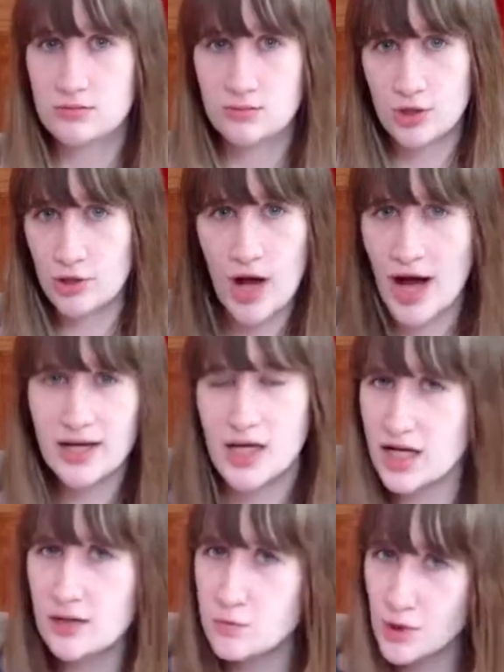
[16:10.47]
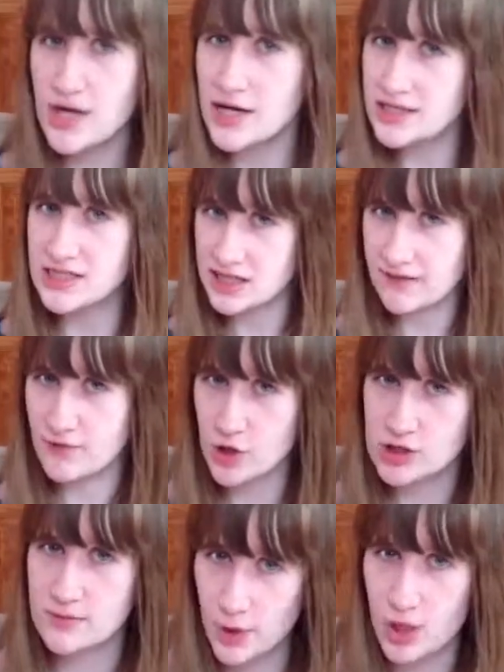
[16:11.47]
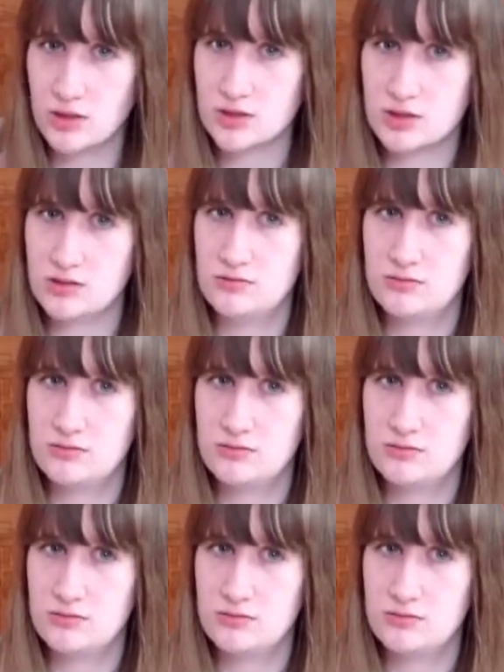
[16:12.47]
They're not getting praised in the first book.